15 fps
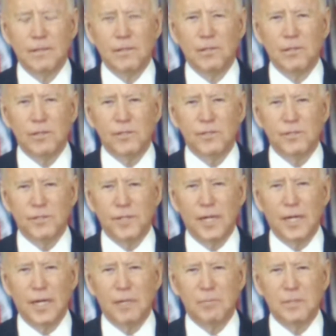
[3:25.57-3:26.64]
You lost your
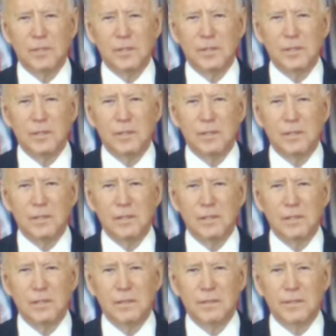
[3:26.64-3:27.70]
job.
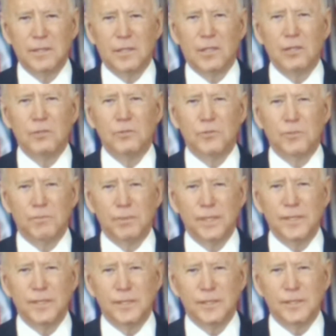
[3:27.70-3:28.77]
You closed your
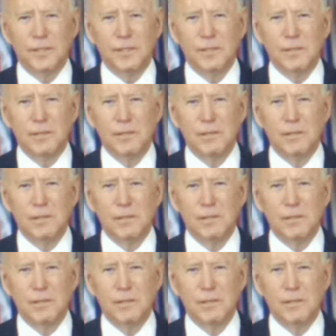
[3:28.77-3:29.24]
business.